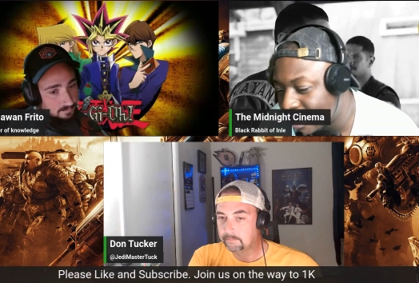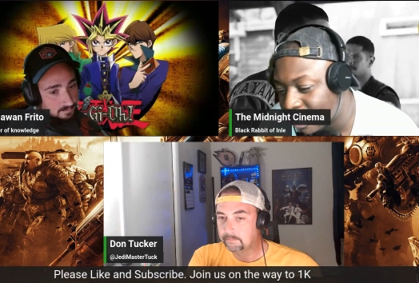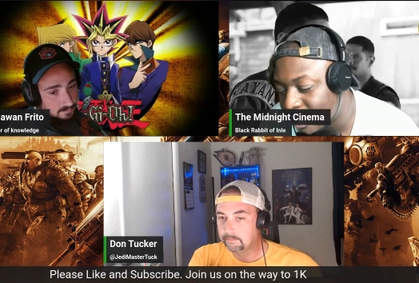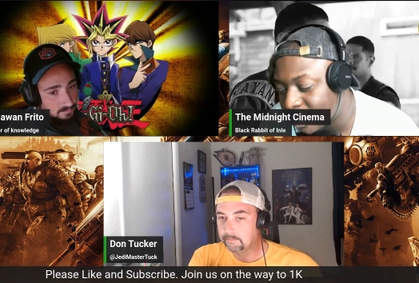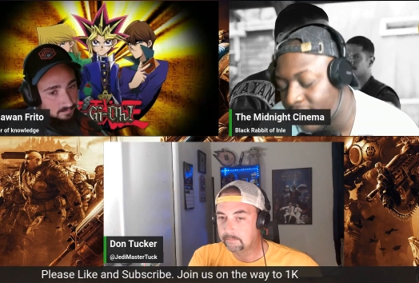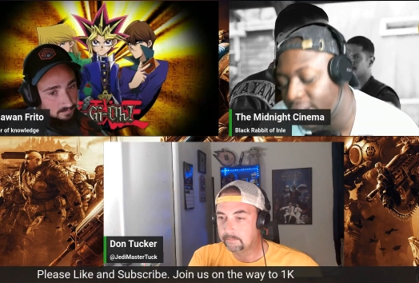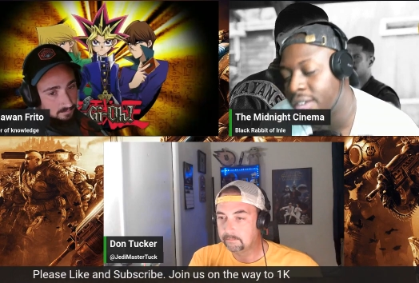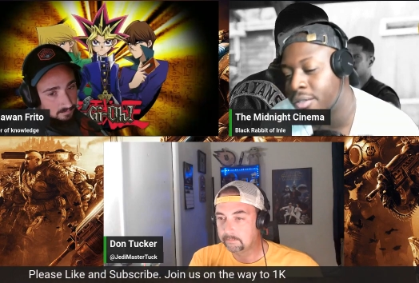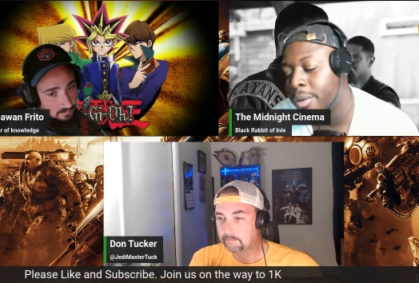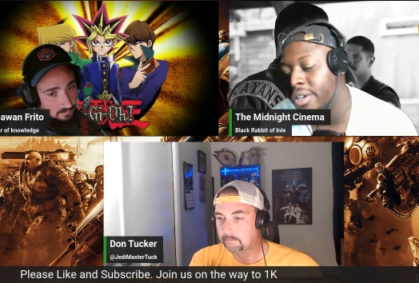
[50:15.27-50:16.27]
Speaker 1: it's, it's the
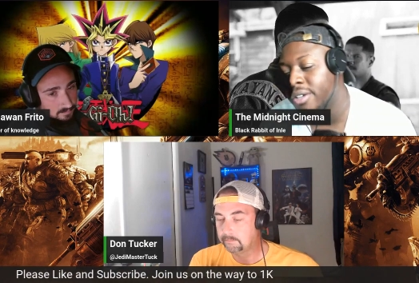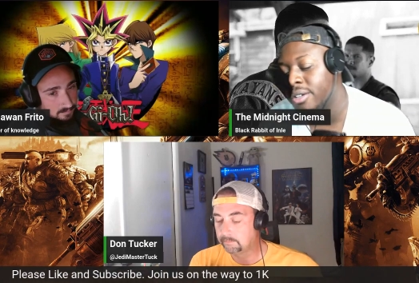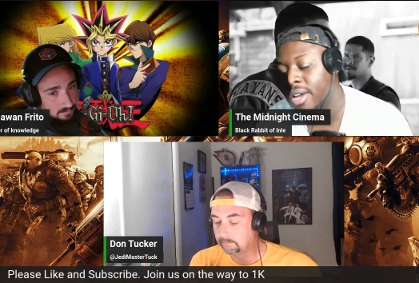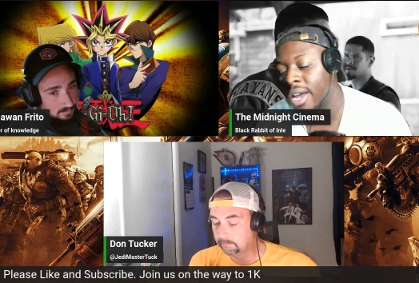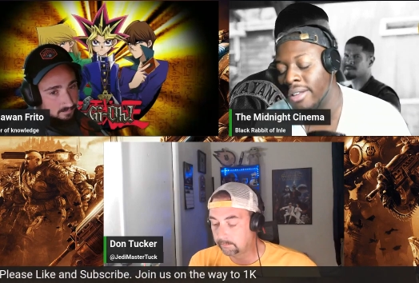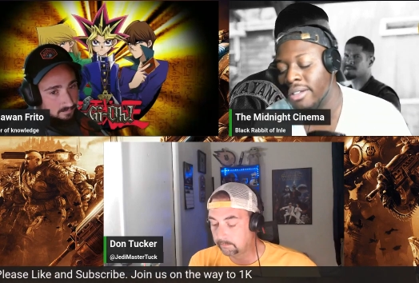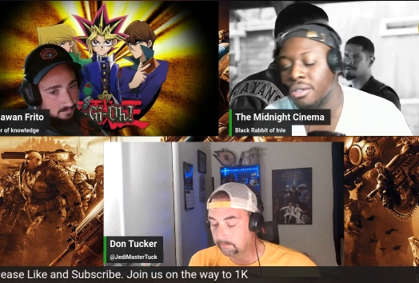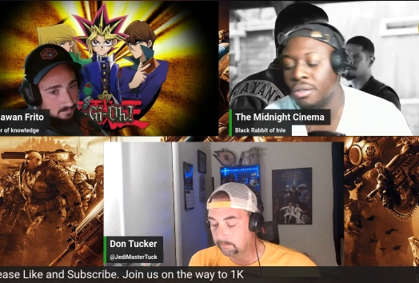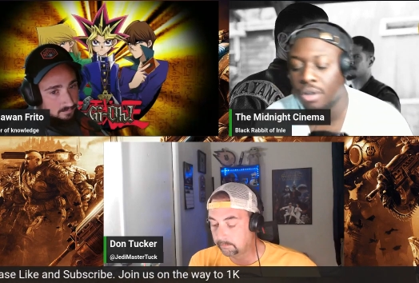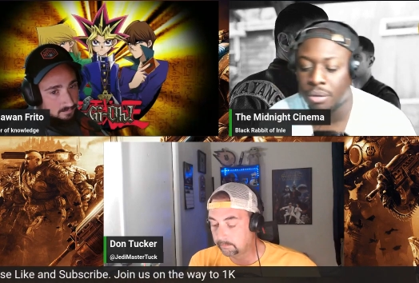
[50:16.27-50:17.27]
Native American guy that
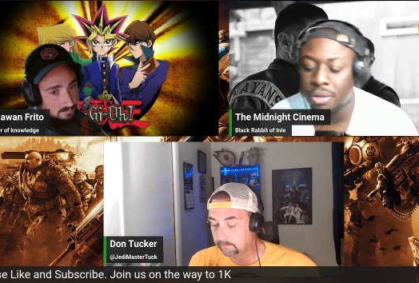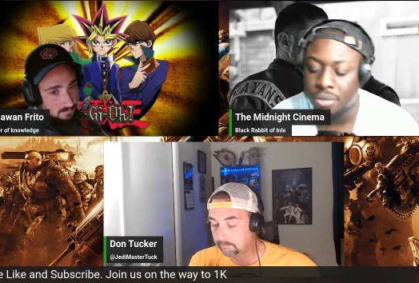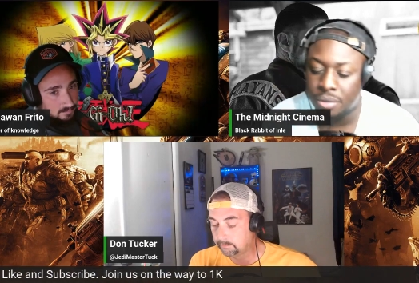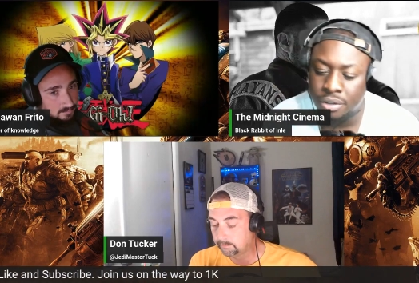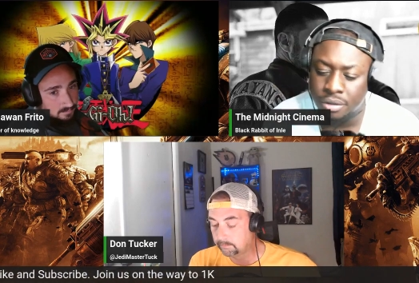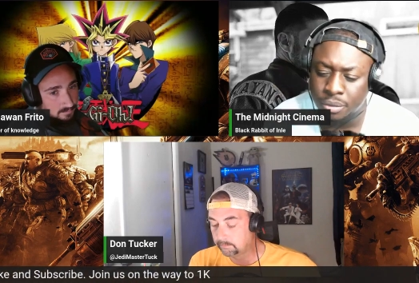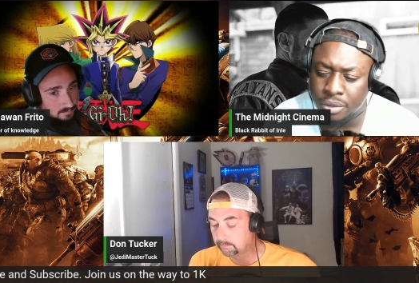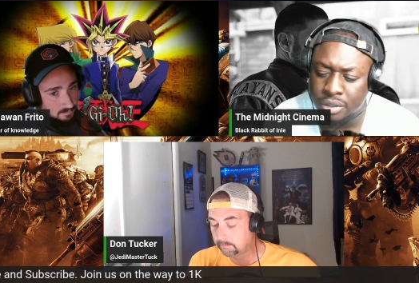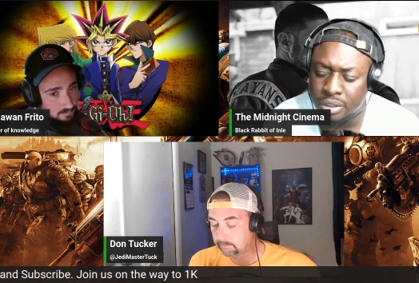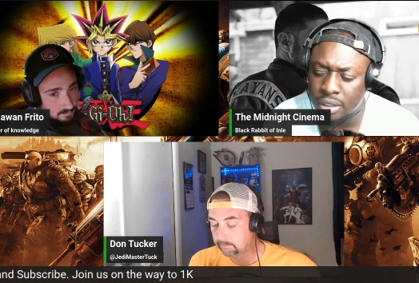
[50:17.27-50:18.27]
you go with when you're
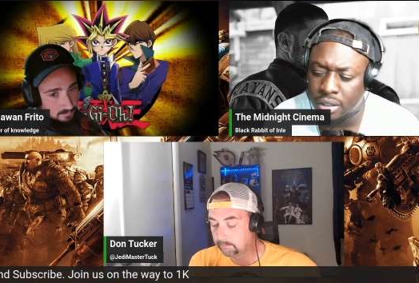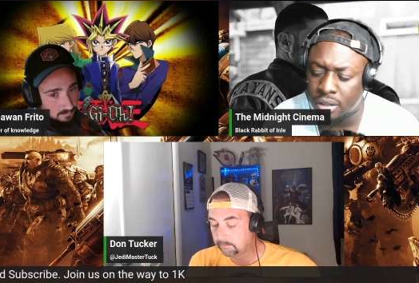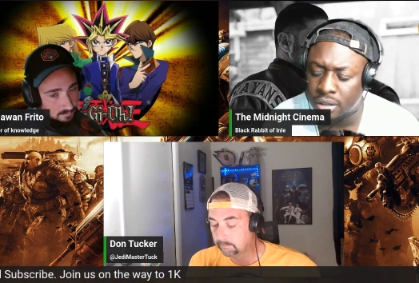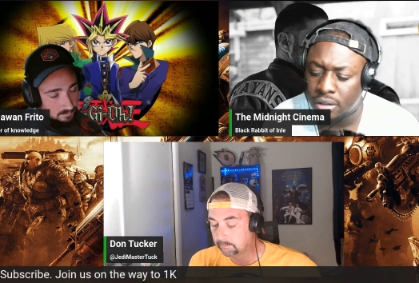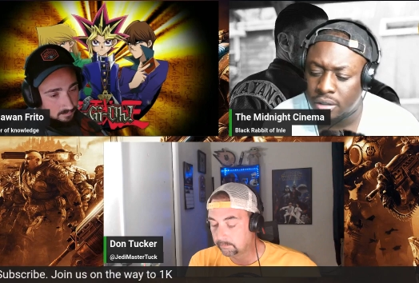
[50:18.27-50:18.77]
with uh,